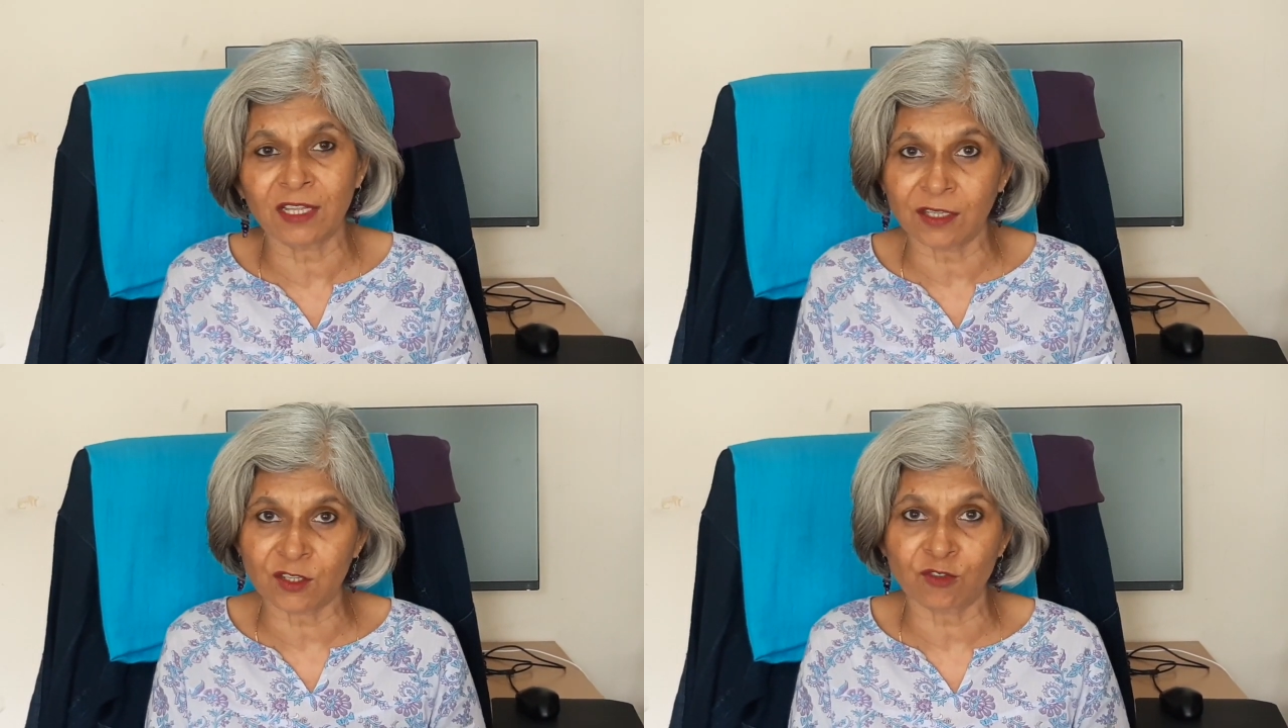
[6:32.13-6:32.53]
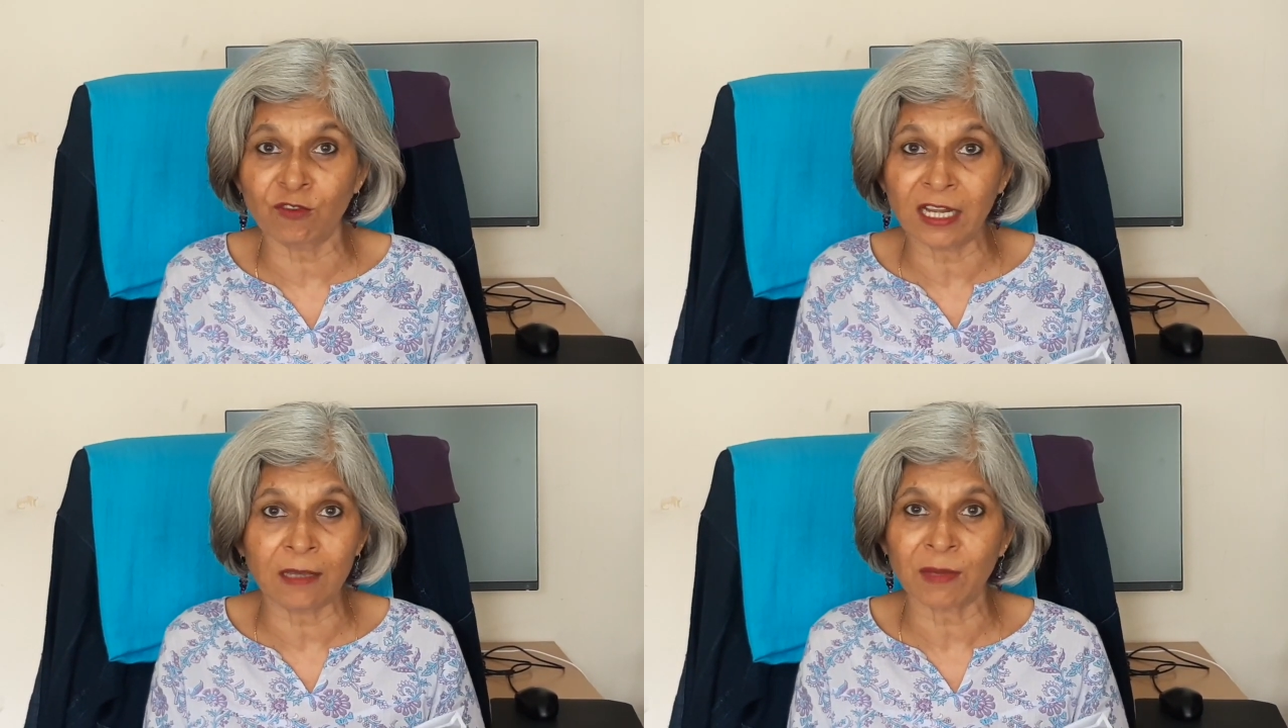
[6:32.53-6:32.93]
that this
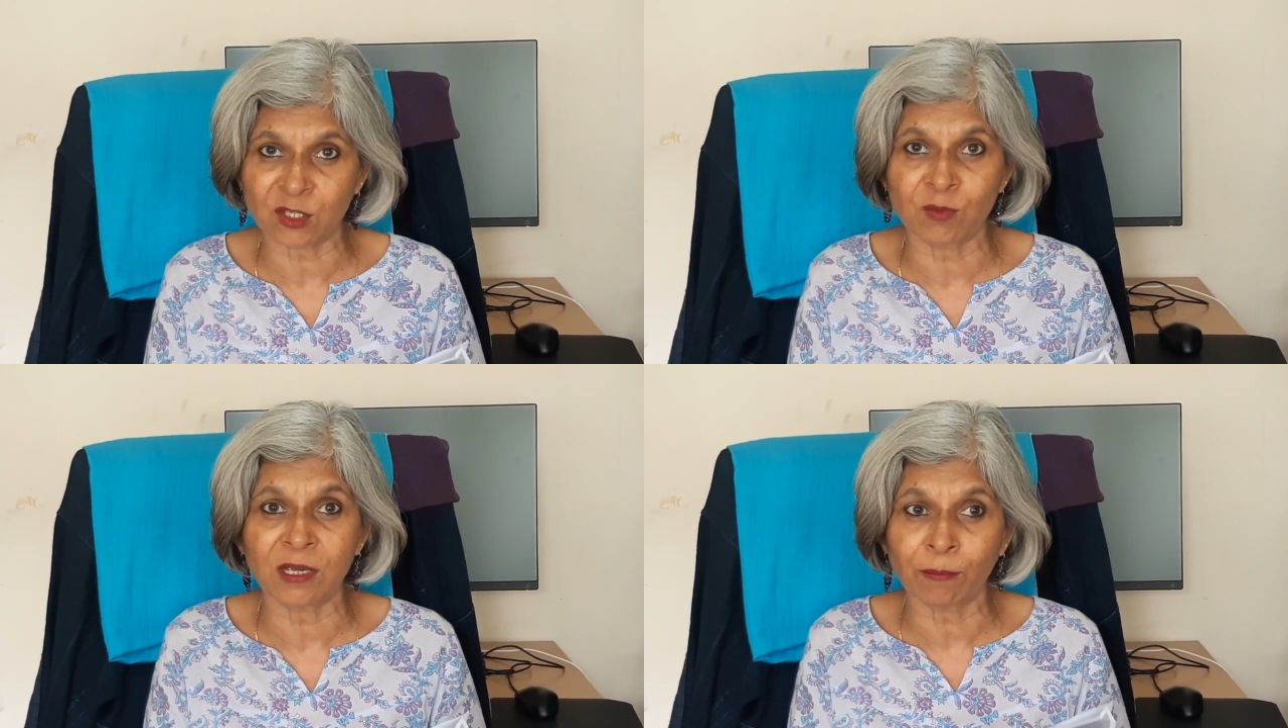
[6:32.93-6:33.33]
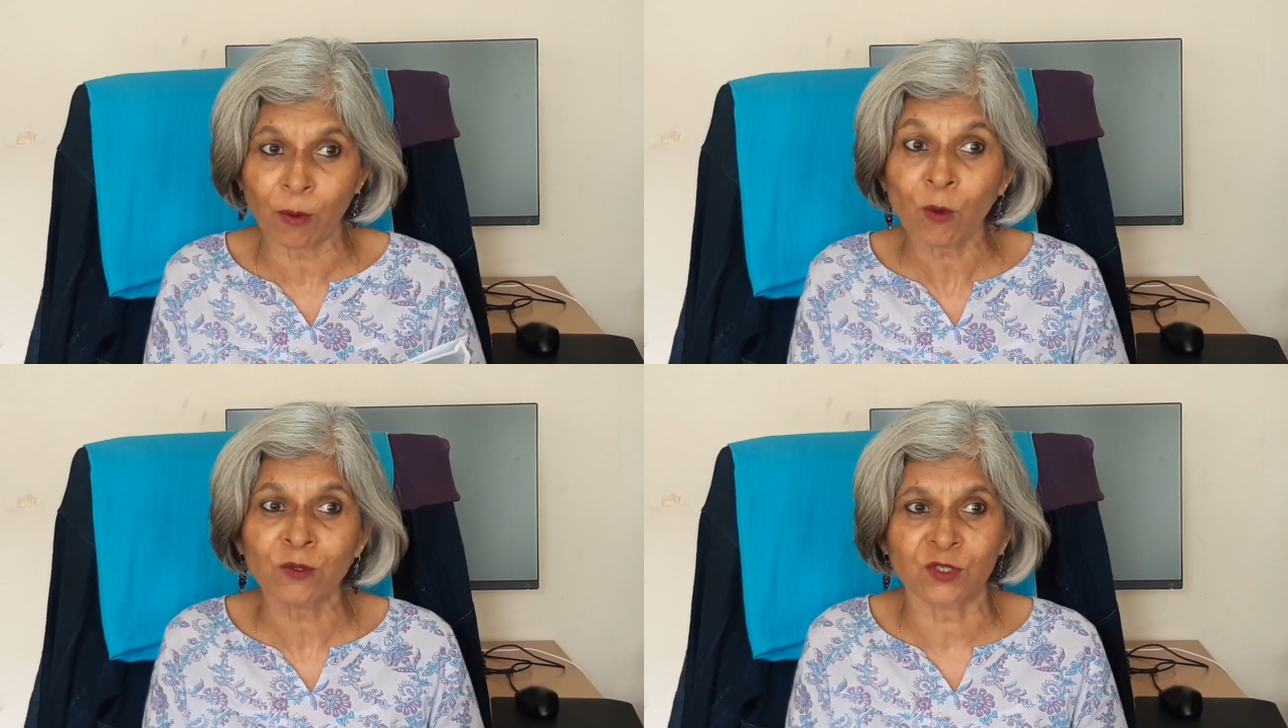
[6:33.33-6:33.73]
really must be
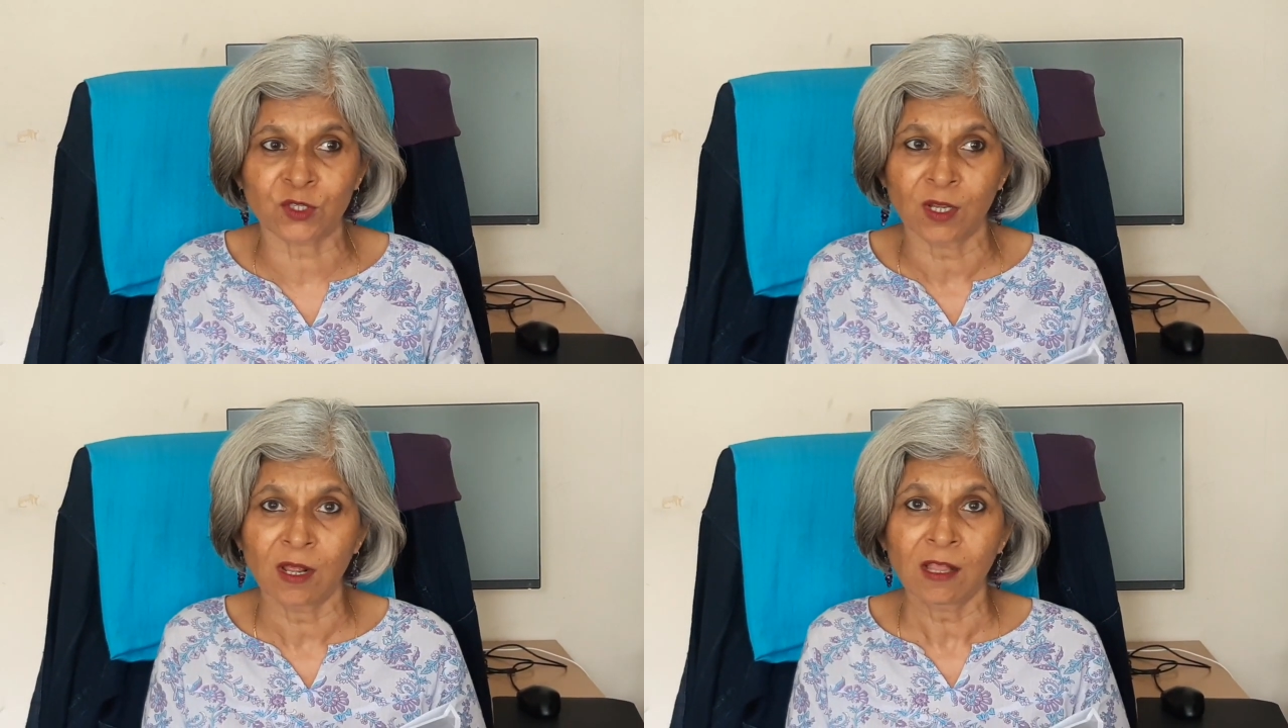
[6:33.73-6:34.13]
opposed